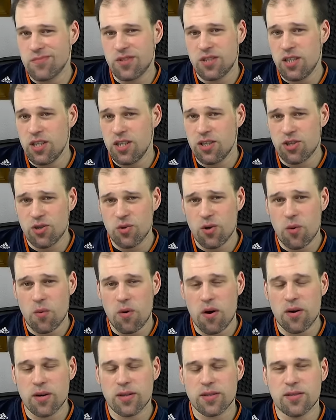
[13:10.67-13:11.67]
teach you a
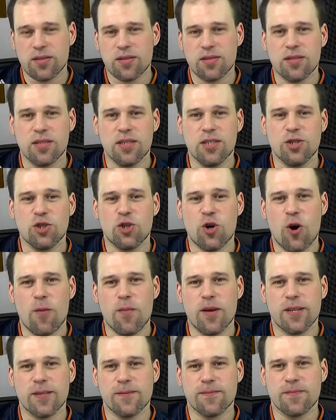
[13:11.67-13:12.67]
word in
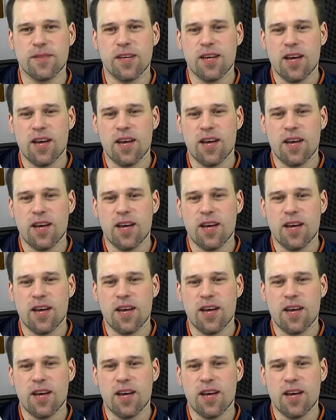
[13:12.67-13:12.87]
German.